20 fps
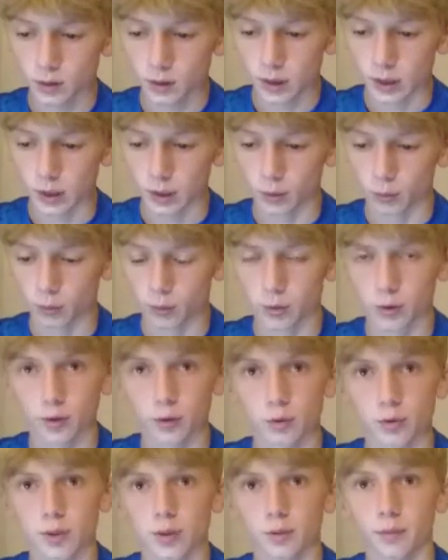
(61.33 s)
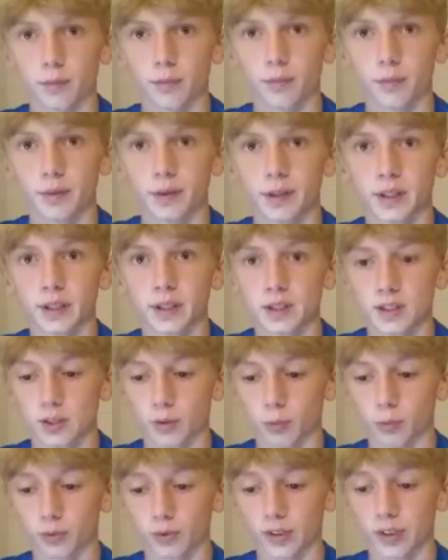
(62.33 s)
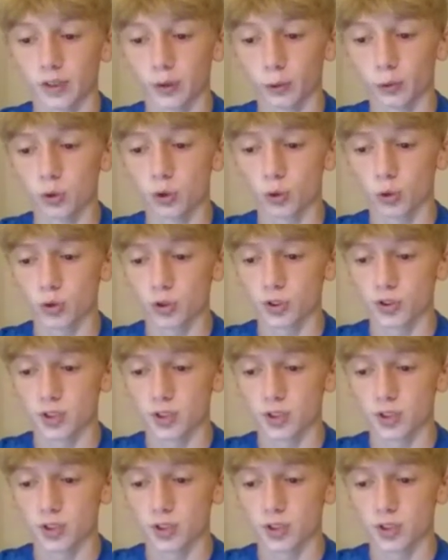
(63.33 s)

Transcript: There were some things that really killed Georgia in